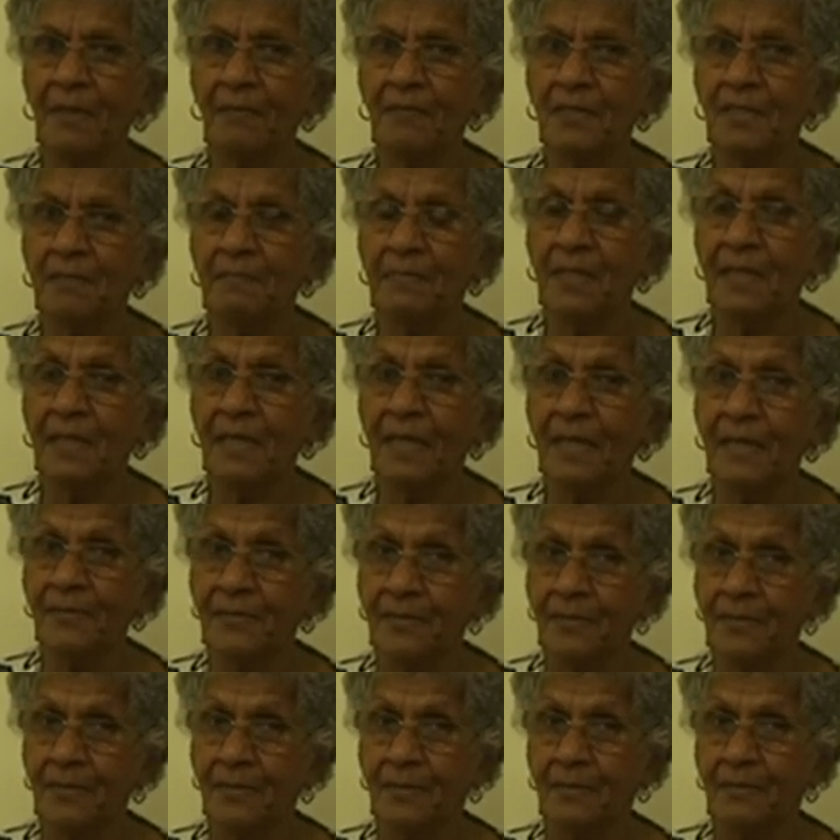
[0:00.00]
I was a bit
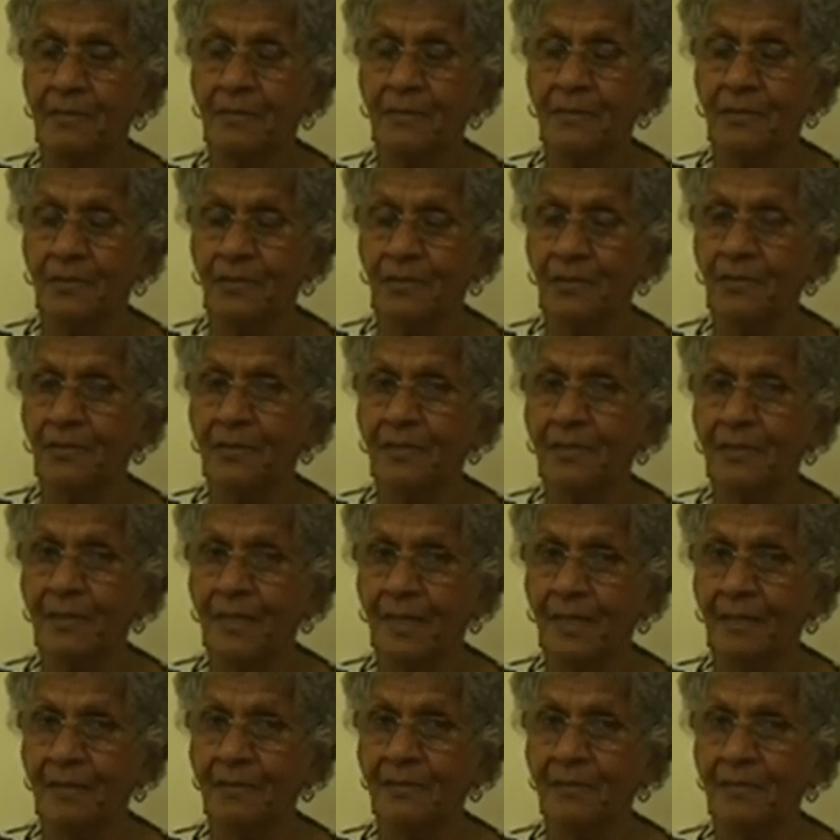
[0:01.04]
hesitant to do the
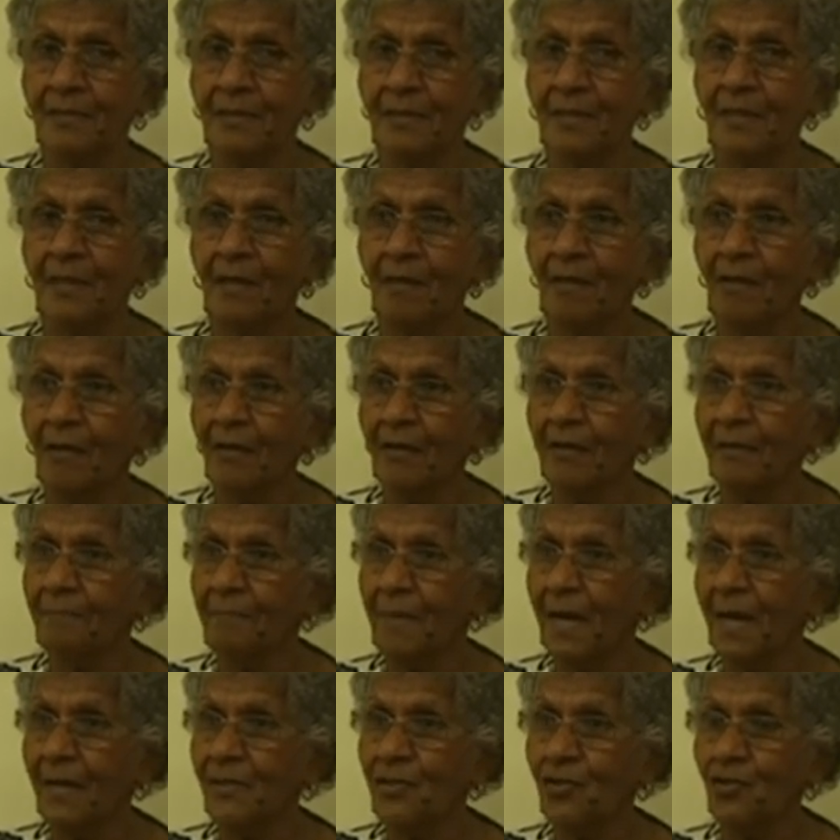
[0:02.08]
things like
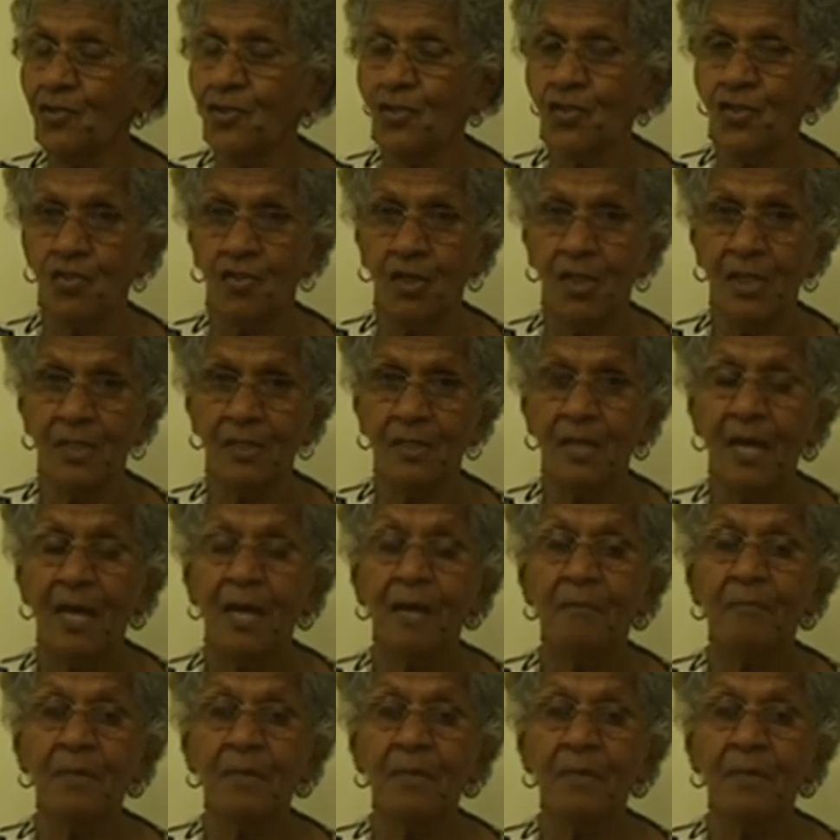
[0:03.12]
march in the streets.